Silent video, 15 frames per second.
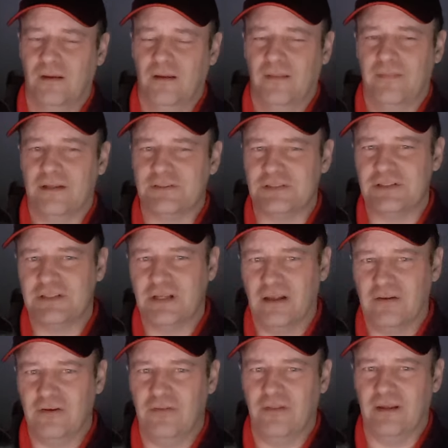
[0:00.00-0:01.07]
That should
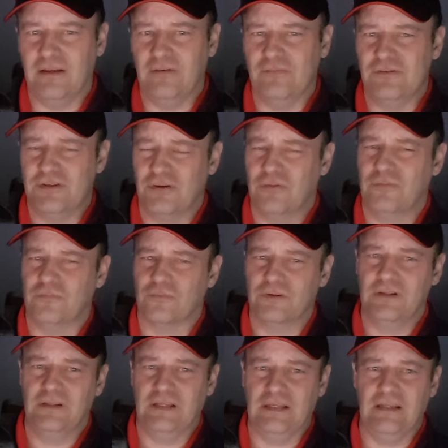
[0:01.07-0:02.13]
tell you that you don't
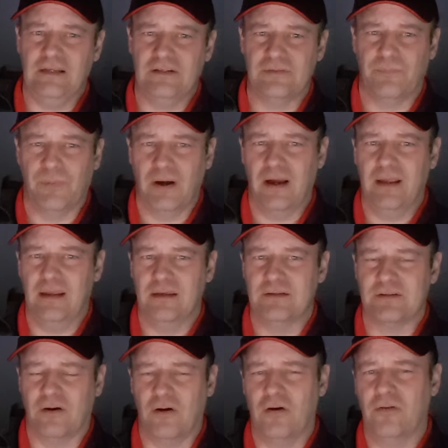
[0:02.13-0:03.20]
really need to buy
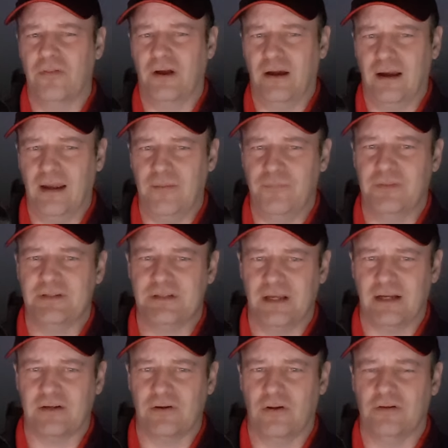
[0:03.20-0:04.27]
into all the hype, the
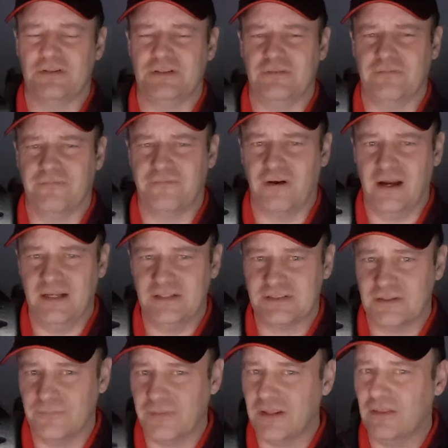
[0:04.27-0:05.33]
technology. Find
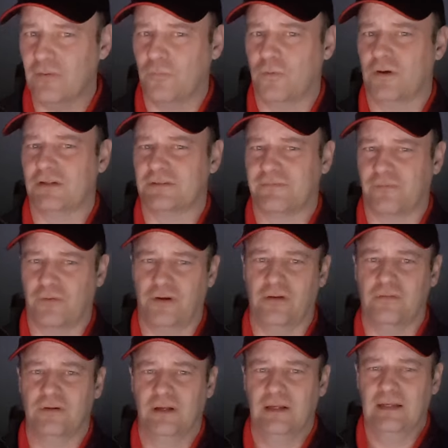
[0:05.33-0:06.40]
something that works for
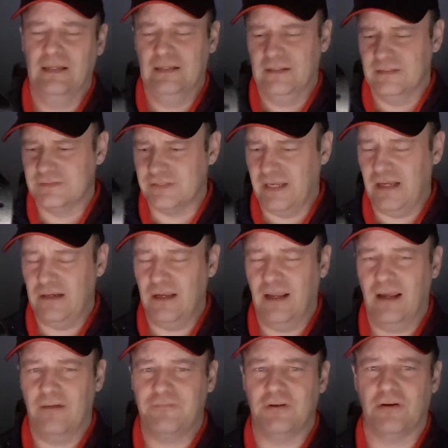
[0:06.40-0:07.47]
you. This is an
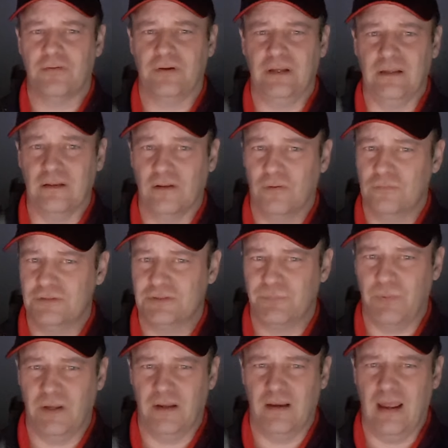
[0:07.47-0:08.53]
8.5 degree, low
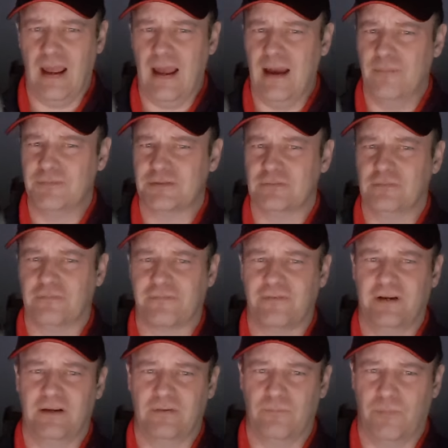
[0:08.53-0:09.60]
spin, absolute
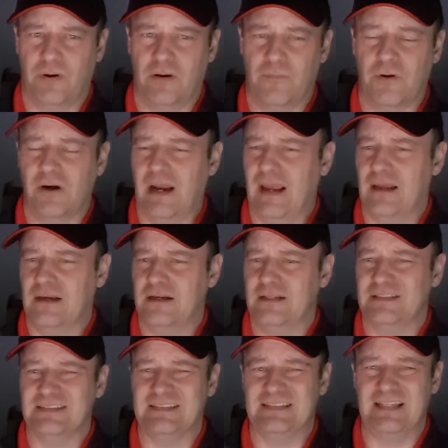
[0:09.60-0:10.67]
friggin' bomber, and it
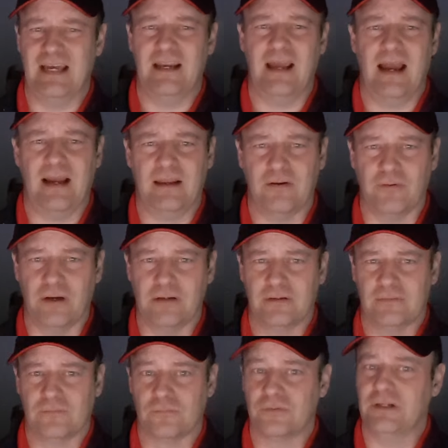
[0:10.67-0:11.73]
is dead accurate.
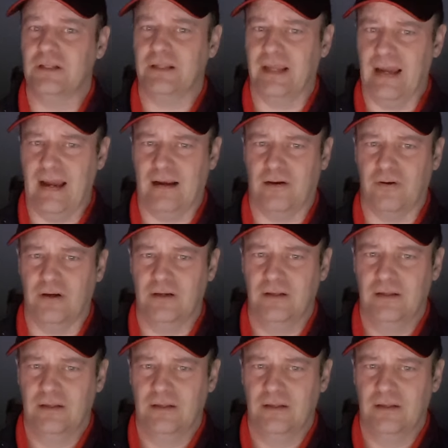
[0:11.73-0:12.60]
Really accurate.